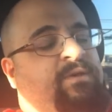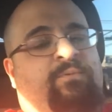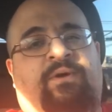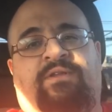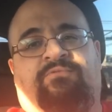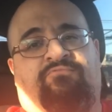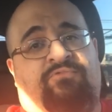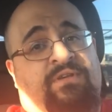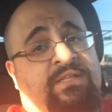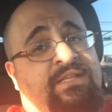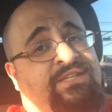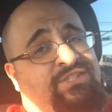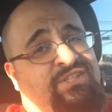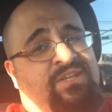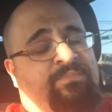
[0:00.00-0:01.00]
it went
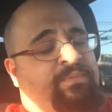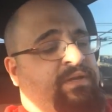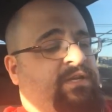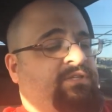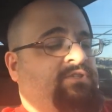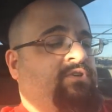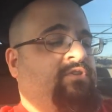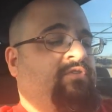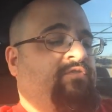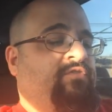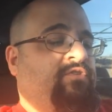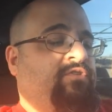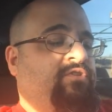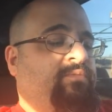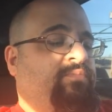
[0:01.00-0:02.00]
really cheap, and I sold her
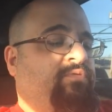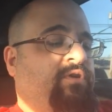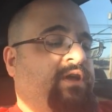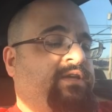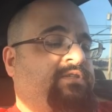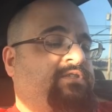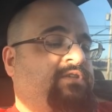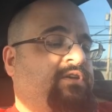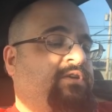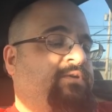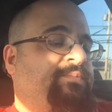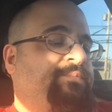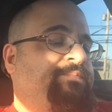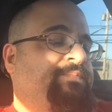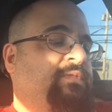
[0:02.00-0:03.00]
for a good price.
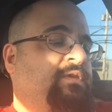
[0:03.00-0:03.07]
So